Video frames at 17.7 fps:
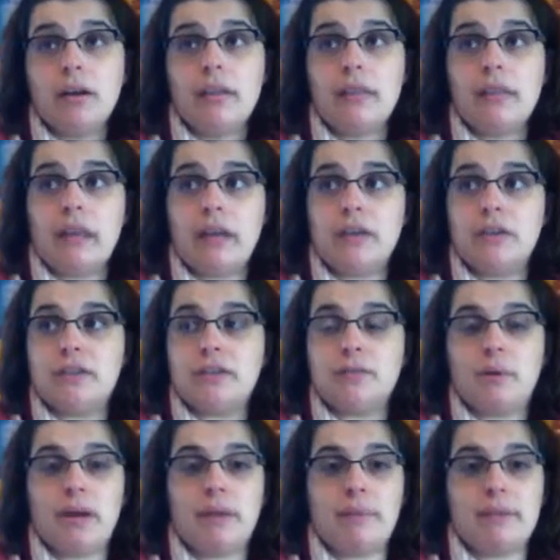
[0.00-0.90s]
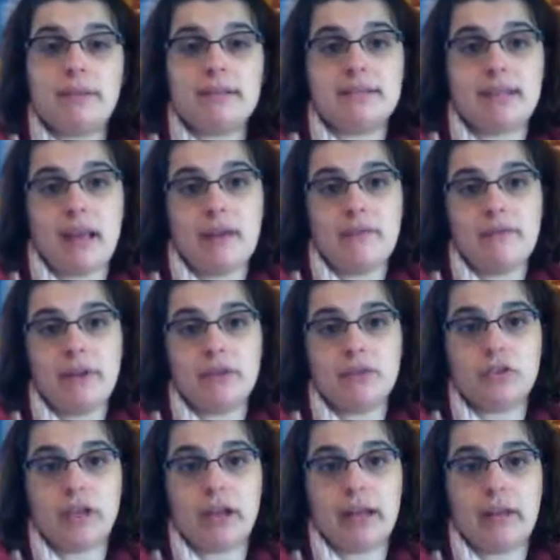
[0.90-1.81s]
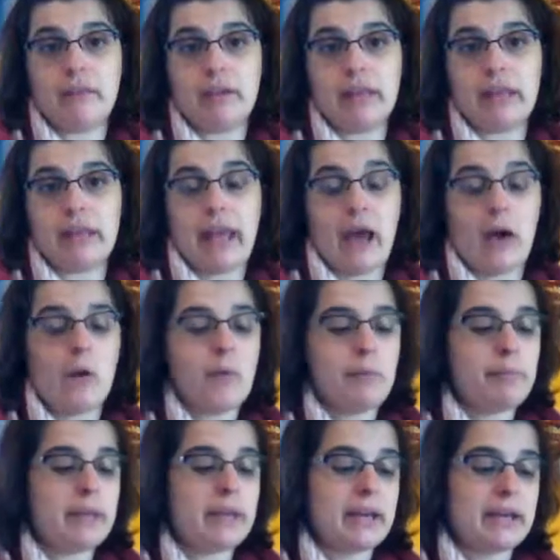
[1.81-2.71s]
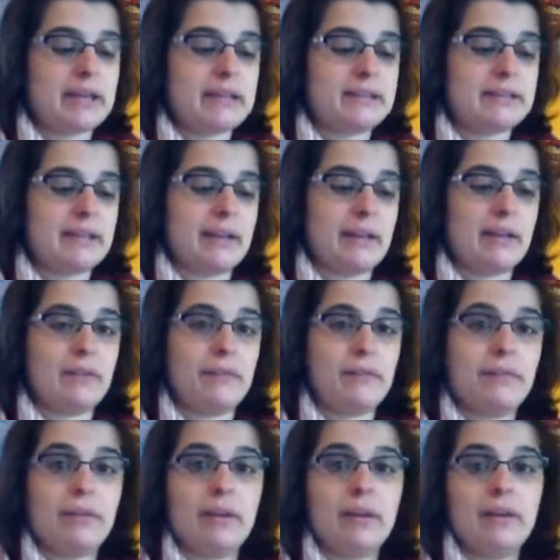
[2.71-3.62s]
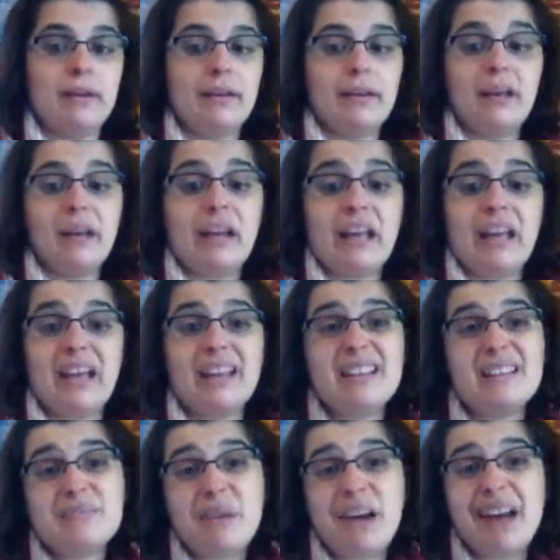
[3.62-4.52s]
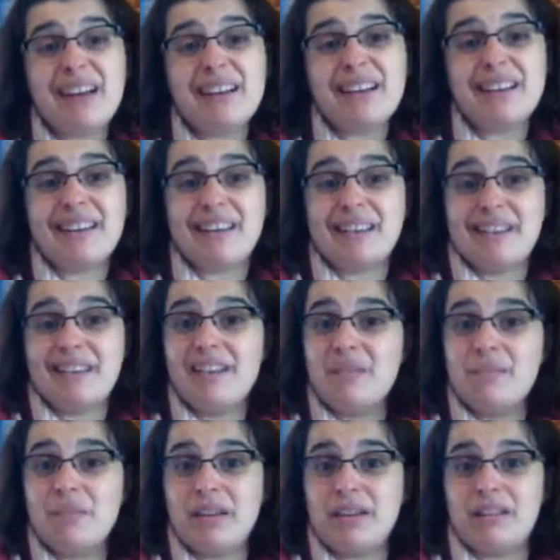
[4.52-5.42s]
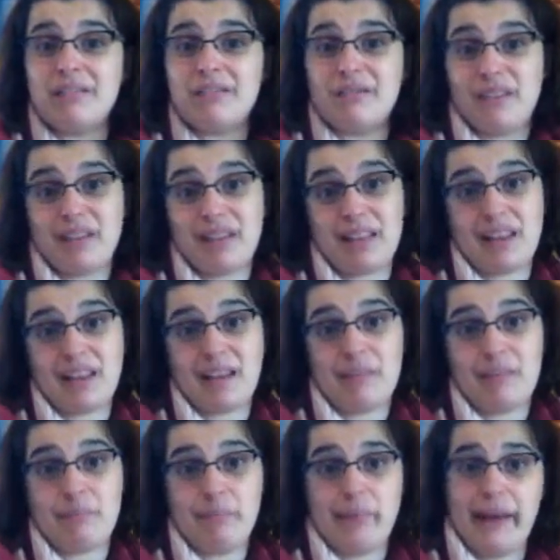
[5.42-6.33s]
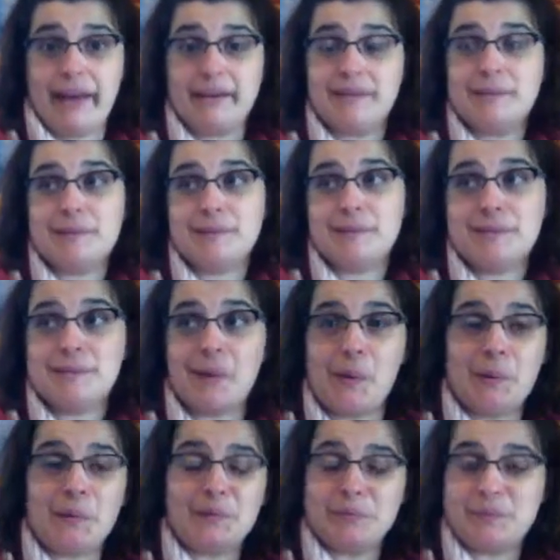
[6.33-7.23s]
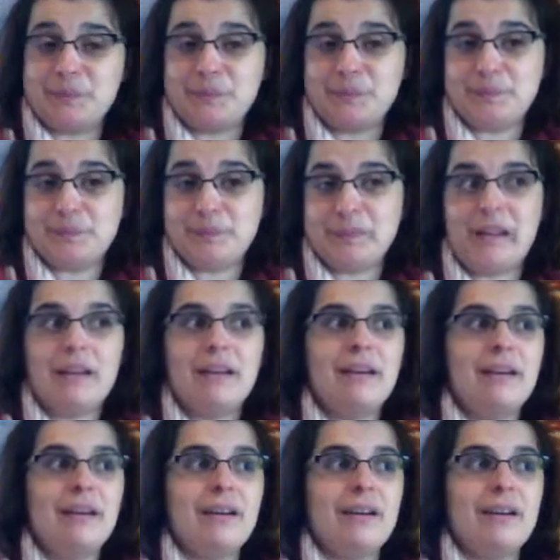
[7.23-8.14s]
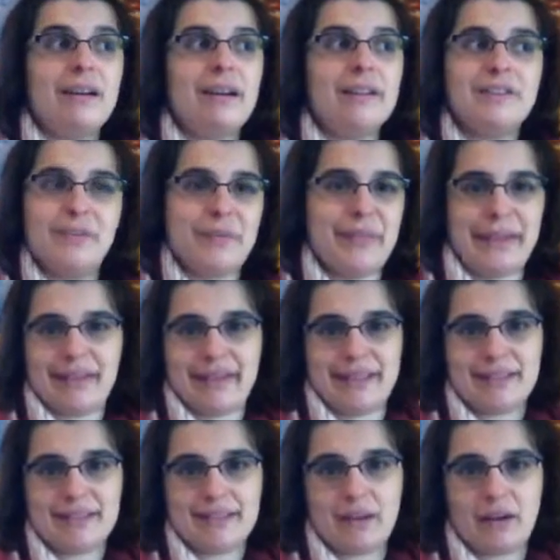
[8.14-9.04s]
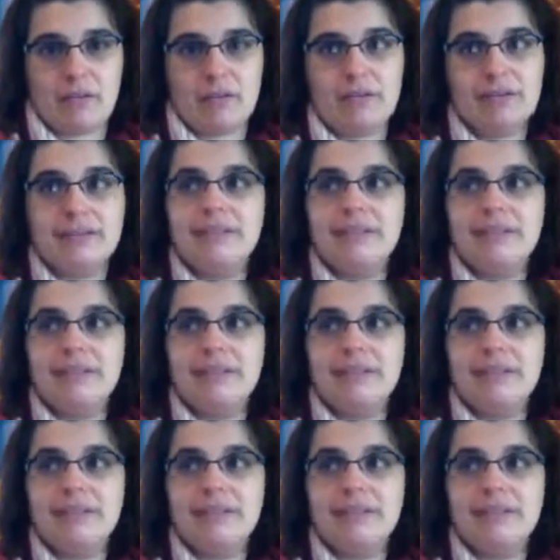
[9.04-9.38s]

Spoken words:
They just want to be safe and check everything out, because if it is bad, it could be really bad. So, don't think it is, though.